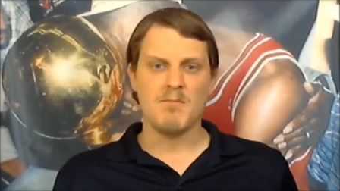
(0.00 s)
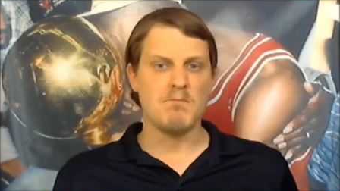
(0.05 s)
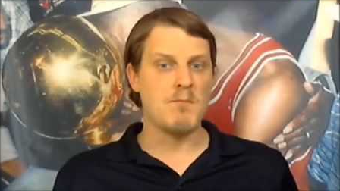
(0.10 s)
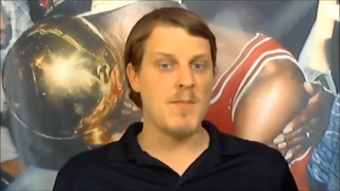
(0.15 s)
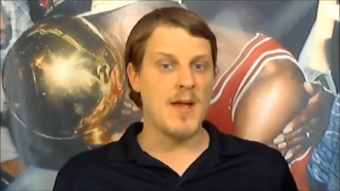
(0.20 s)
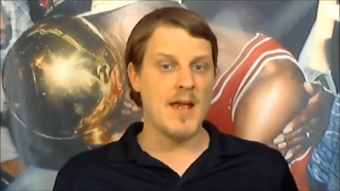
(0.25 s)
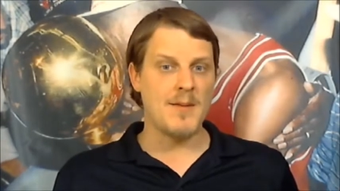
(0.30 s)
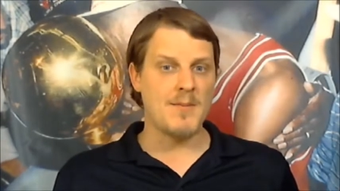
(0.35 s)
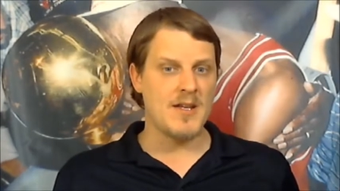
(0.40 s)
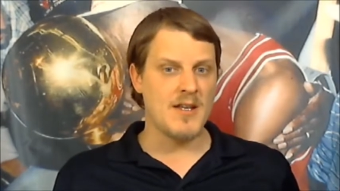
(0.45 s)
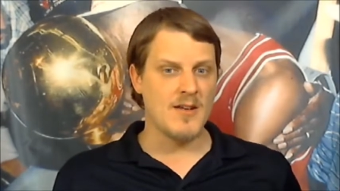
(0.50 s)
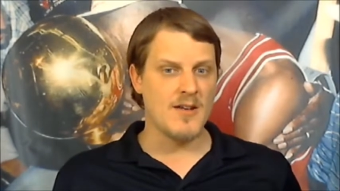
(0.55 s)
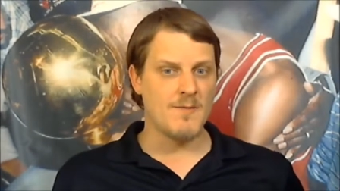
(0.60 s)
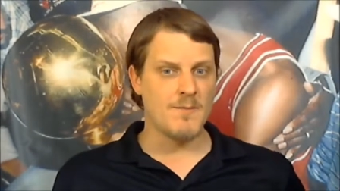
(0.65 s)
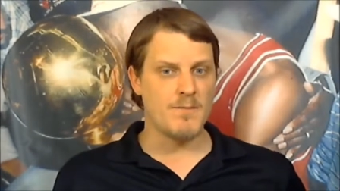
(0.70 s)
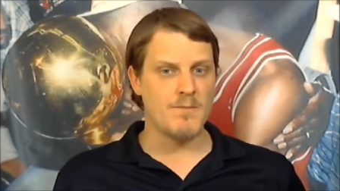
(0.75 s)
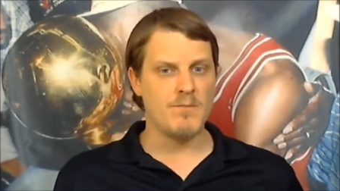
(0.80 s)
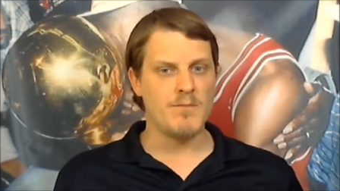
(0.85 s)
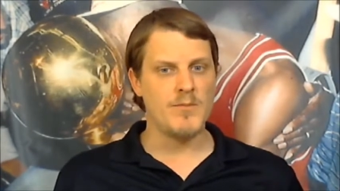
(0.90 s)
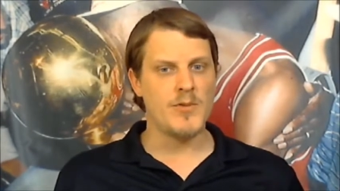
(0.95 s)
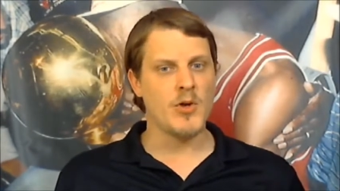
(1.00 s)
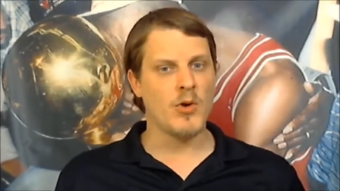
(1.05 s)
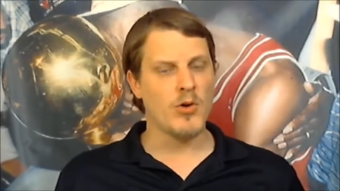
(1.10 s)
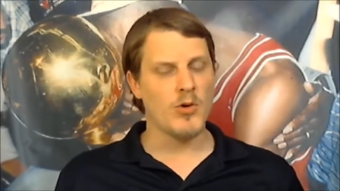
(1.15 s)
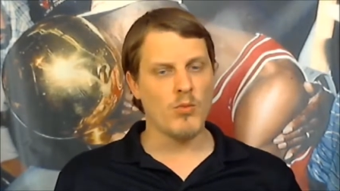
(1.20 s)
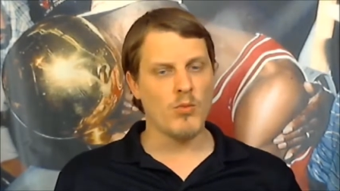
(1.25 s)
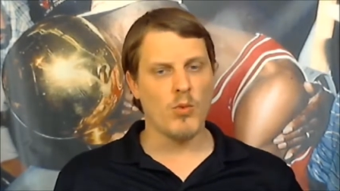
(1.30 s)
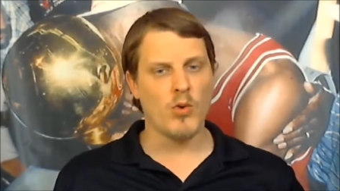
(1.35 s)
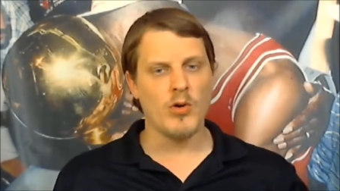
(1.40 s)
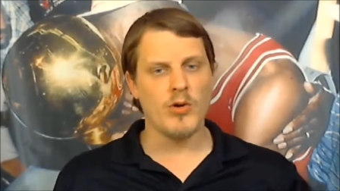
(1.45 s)
Maybe if
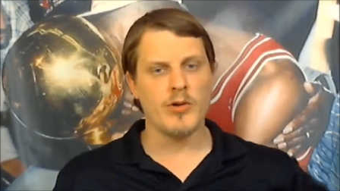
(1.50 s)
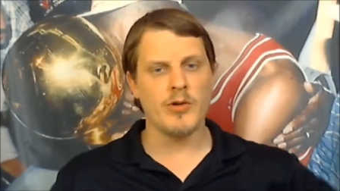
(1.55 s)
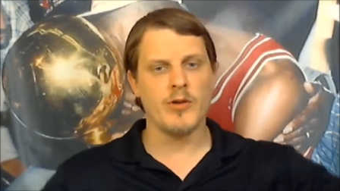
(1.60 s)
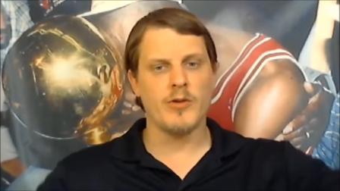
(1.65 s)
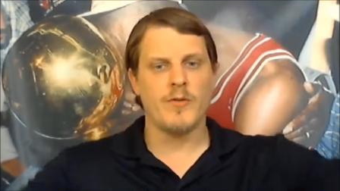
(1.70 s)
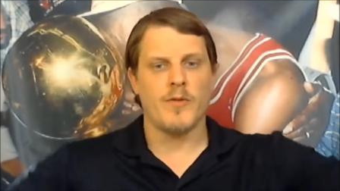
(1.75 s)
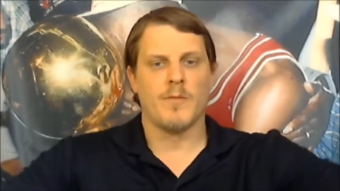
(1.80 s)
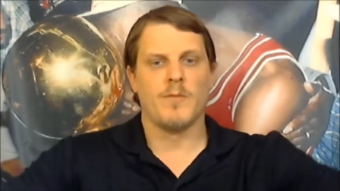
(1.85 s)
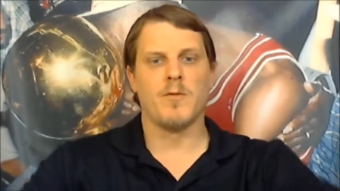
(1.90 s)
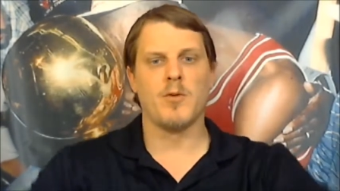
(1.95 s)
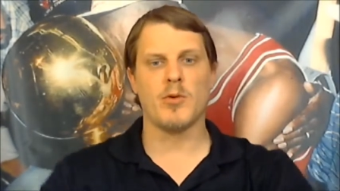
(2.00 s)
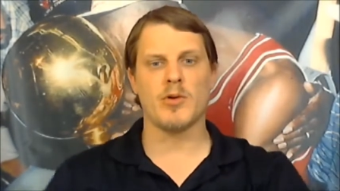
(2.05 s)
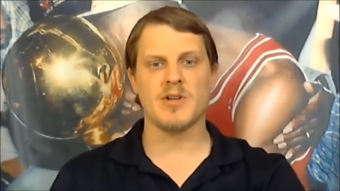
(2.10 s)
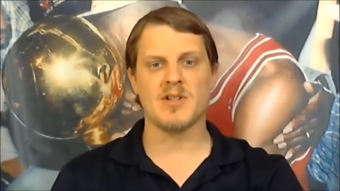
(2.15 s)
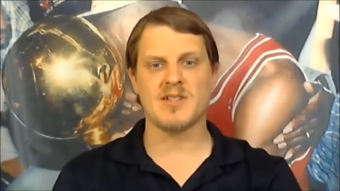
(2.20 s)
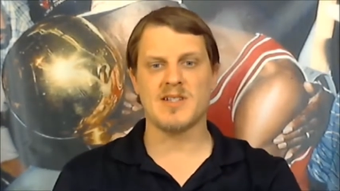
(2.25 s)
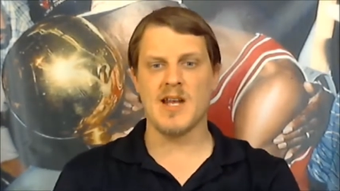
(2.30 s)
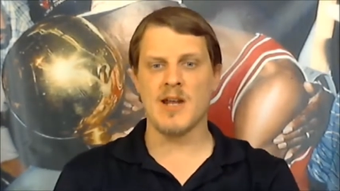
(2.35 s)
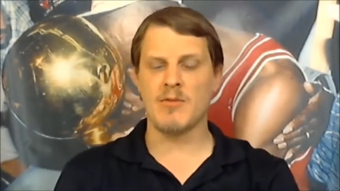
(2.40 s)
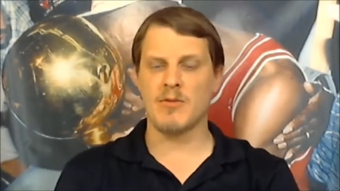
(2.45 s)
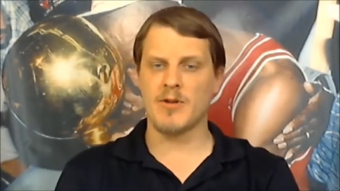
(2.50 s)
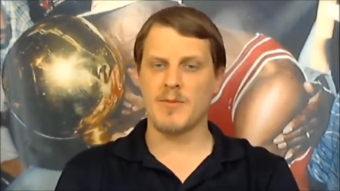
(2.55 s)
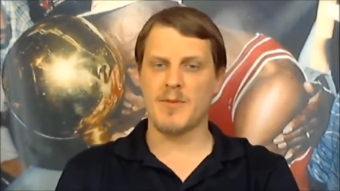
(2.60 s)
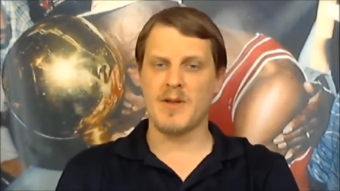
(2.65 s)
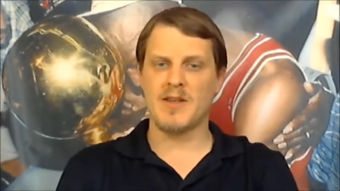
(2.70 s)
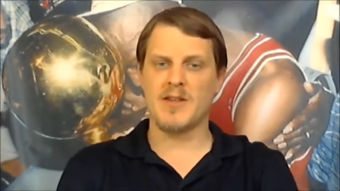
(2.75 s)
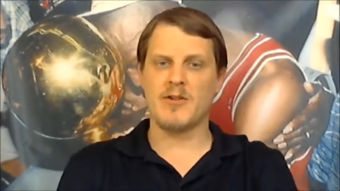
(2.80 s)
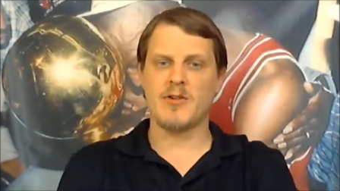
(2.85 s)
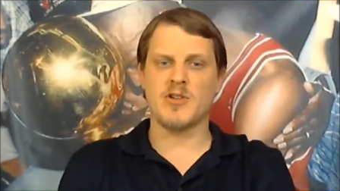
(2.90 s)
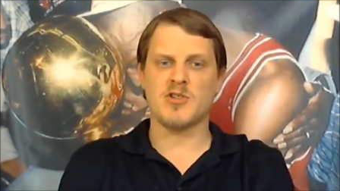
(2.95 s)
Bjorn Werner from Florida State would have
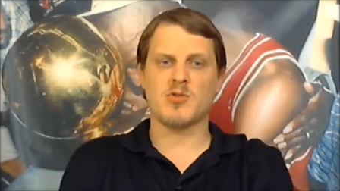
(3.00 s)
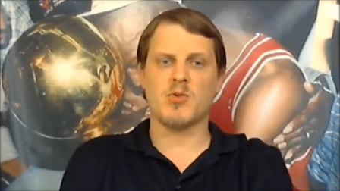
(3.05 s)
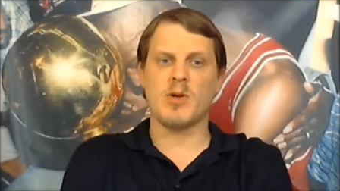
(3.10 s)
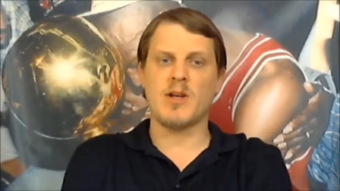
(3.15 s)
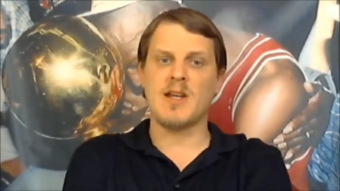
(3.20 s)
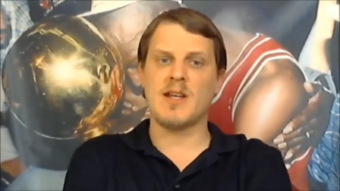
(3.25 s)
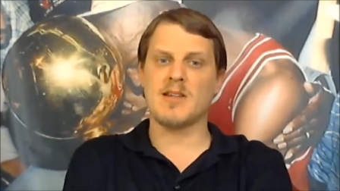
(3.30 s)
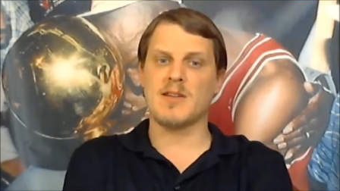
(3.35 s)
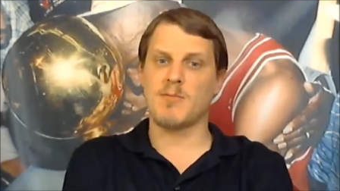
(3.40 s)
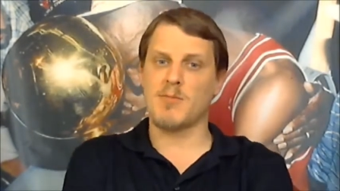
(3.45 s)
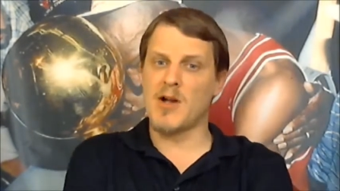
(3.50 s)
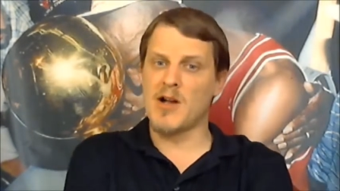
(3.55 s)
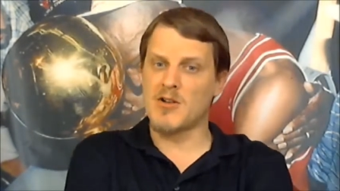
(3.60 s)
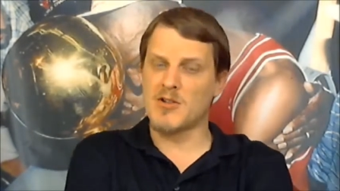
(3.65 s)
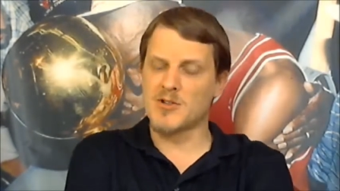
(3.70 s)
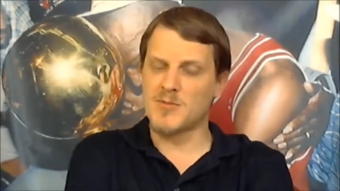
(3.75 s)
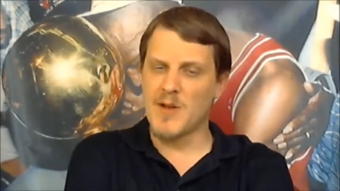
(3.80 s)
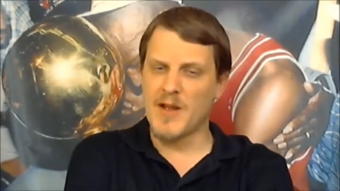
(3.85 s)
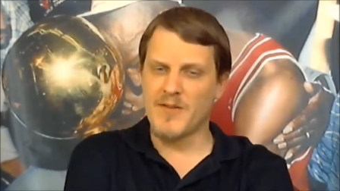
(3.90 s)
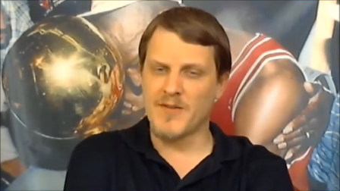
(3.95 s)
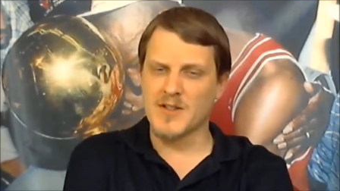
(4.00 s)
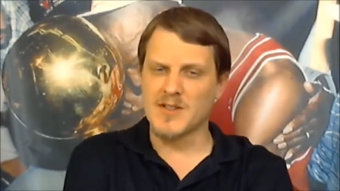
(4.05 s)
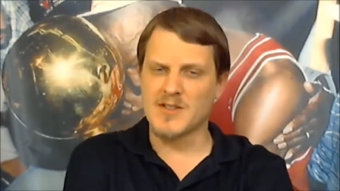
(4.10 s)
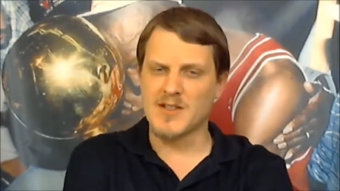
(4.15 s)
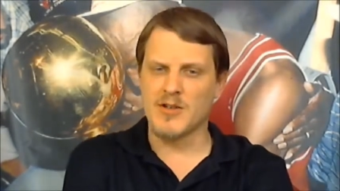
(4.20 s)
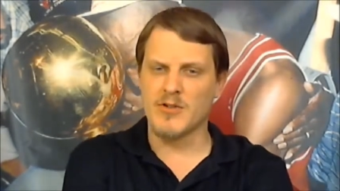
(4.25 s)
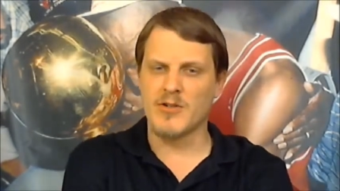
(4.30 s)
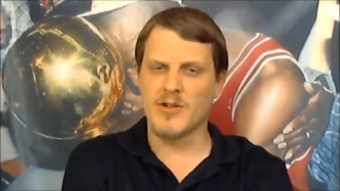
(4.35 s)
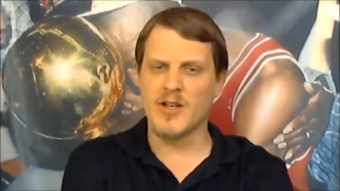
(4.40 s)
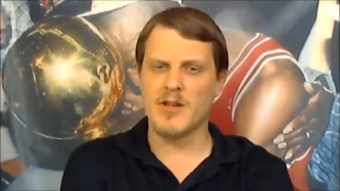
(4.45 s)
been there at 28, the Broncos may have
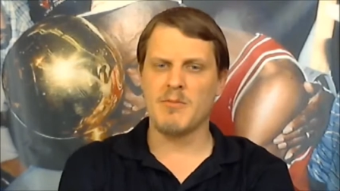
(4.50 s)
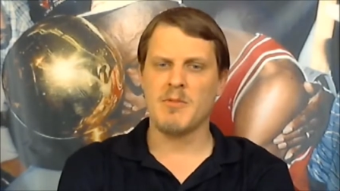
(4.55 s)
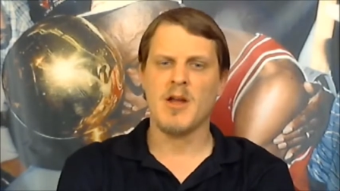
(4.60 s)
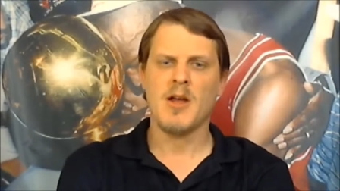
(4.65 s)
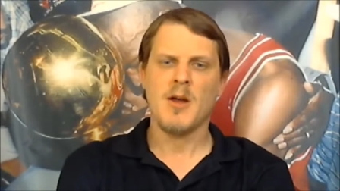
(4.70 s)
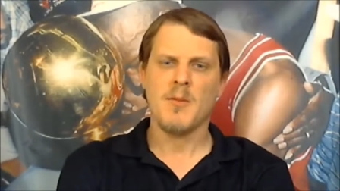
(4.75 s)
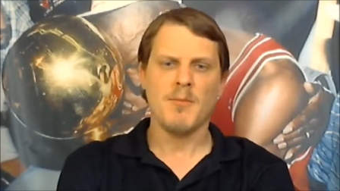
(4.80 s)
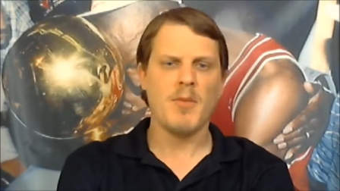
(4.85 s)
considered him.